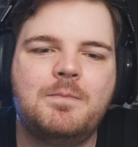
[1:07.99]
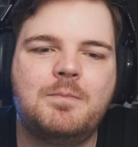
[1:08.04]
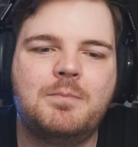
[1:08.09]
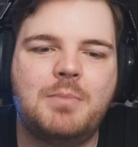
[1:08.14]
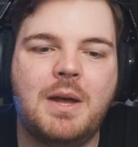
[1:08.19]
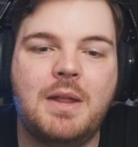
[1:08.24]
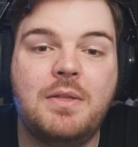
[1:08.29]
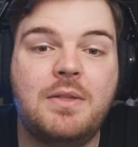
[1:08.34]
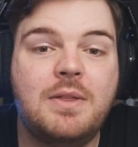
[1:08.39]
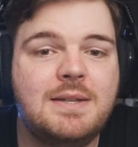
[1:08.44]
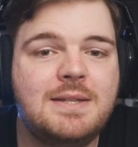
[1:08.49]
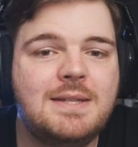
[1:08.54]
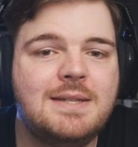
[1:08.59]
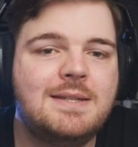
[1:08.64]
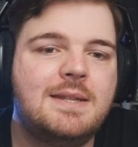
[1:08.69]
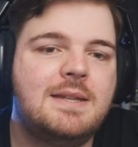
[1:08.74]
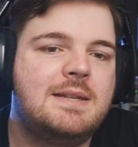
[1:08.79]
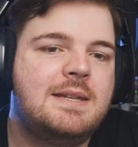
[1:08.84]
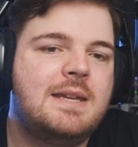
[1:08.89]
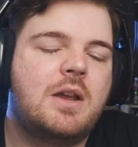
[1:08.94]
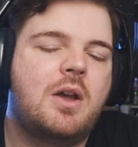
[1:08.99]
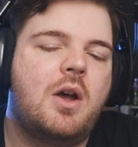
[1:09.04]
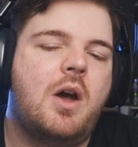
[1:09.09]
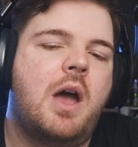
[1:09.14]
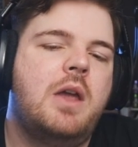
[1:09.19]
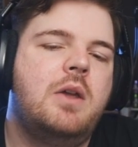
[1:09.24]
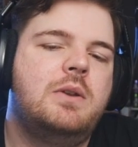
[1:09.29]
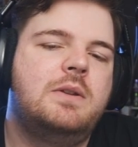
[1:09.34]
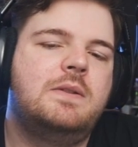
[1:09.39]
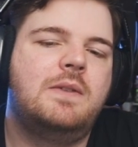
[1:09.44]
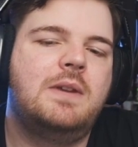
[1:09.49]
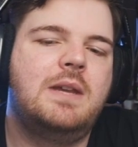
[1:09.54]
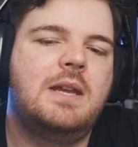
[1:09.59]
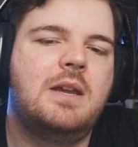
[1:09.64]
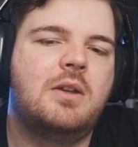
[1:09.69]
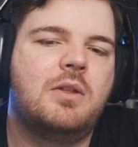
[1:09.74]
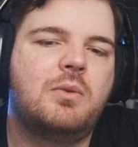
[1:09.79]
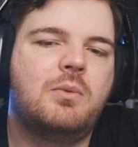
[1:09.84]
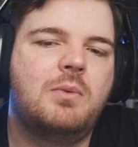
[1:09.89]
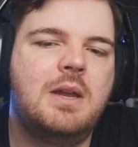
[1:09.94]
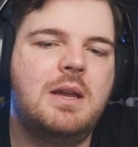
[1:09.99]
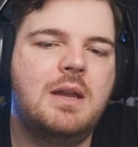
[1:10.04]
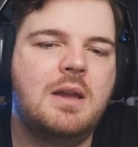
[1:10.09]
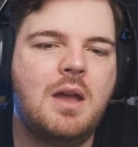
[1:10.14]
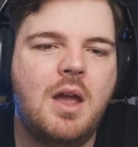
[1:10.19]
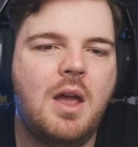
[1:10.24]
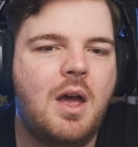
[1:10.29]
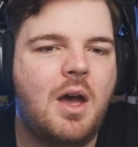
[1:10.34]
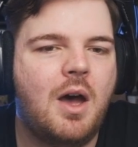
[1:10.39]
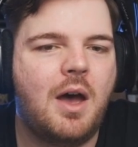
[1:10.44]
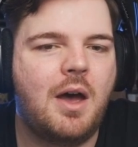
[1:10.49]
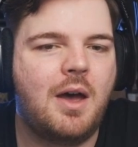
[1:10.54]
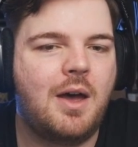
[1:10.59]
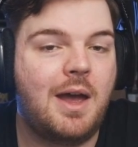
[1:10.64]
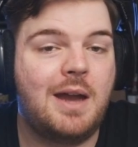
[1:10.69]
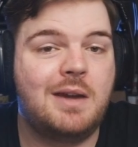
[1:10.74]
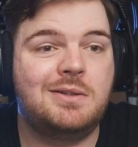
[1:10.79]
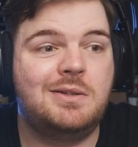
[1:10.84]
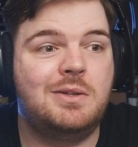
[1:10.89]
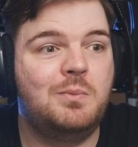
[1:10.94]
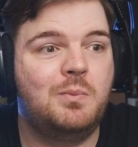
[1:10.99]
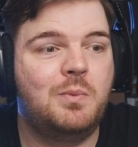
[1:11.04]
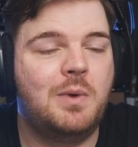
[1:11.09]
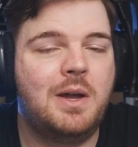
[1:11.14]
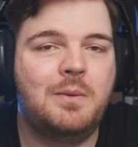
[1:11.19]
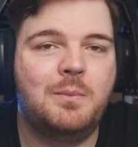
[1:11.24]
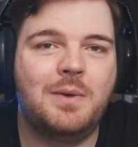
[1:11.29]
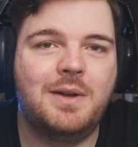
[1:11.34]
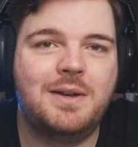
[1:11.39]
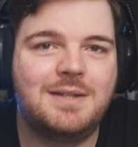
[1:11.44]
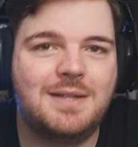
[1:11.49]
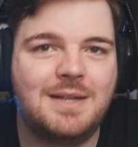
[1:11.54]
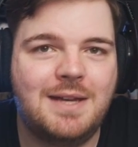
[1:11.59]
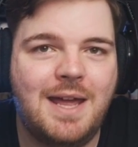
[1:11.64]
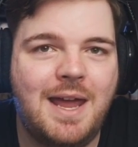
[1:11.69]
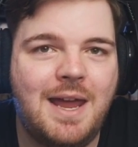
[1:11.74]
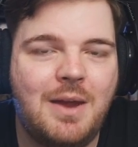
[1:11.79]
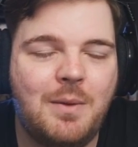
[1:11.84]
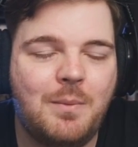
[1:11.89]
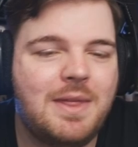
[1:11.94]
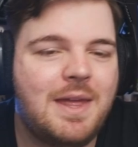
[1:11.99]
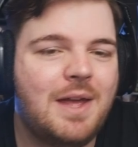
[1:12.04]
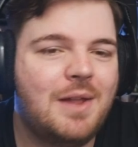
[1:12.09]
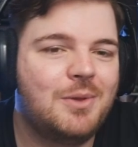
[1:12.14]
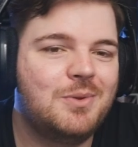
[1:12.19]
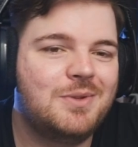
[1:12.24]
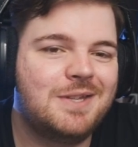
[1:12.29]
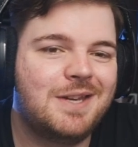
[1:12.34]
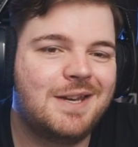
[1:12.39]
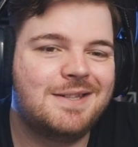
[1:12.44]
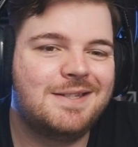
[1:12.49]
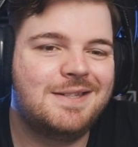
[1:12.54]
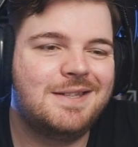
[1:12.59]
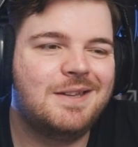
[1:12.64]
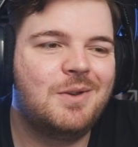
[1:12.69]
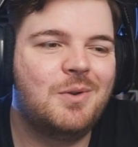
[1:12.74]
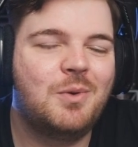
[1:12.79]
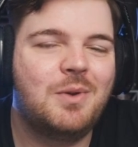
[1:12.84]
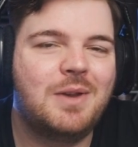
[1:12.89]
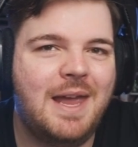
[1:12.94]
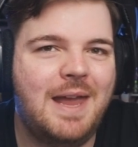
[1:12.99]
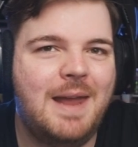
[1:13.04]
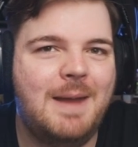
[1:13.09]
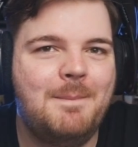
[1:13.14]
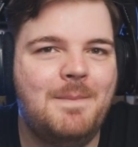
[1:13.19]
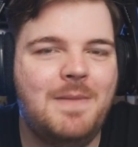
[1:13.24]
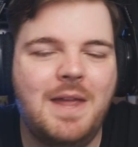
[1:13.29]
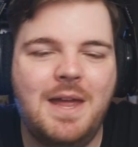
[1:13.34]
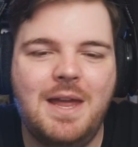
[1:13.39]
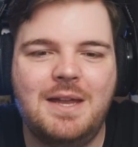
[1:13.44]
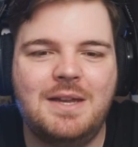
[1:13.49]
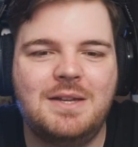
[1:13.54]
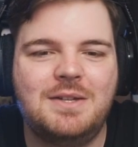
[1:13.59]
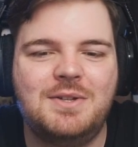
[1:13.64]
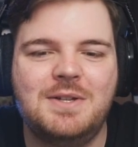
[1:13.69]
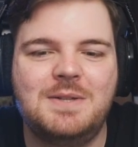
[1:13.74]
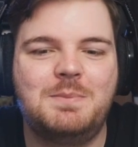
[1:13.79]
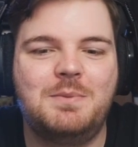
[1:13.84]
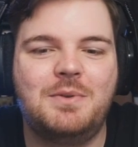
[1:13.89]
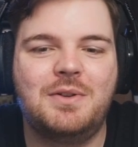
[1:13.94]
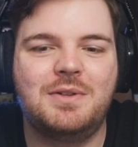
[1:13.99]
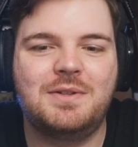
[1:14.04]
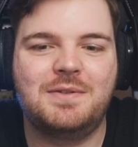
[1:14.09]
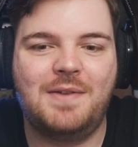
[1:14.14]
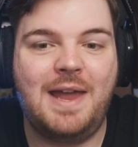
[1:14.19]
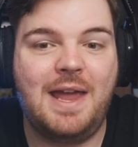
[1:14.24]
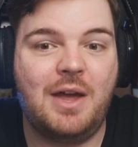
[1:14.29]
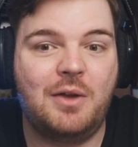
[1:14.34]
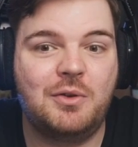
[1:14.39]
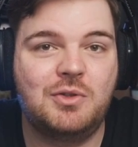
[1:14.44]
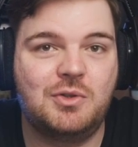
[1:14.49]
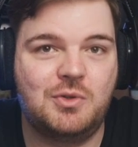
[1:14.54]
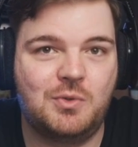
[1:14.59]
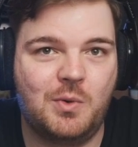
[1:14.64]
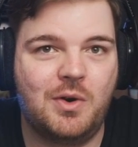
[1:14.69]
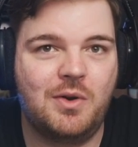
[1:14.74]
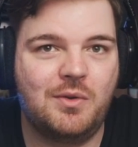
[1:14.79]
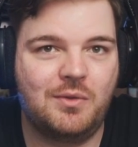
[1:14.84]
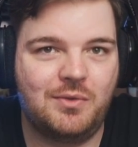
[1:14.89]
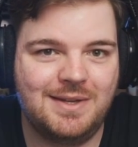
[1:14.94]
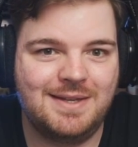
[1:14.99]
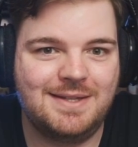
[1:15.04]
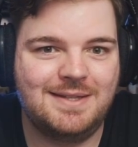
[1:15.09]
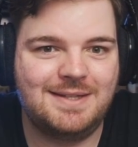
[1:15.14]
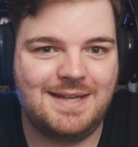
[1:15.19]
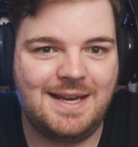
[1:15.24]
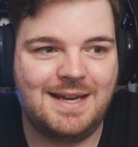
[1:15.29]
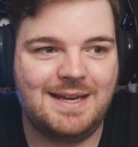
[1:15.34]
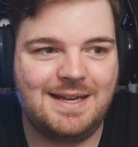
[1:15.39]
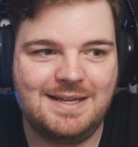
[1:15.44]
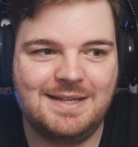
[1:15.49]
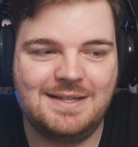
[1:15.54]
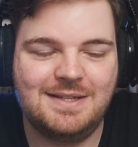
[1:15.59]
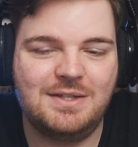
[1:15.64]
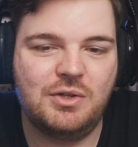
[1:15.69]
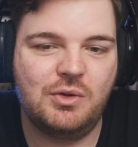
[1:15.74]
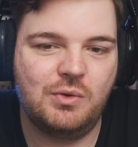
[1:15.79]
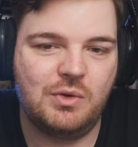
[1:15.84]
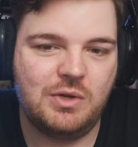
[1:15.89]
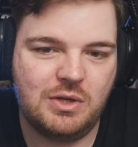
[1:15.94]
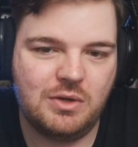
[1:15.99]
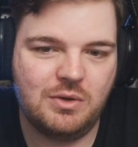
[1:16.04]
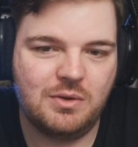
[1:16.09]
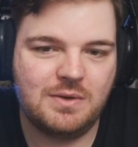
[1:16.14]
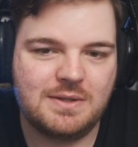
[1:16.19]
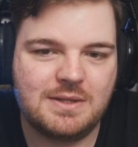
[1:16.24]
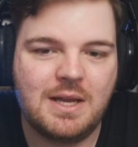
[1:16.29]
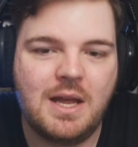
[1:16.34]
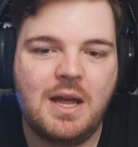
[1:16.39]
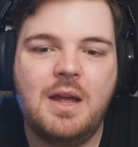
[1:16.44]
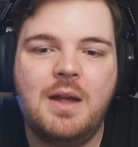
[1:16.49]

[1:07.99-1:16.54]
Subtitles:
But this is the deck I use for King of the Ring. I actually won one today without losing a single game, just because of how strong this deck is to use.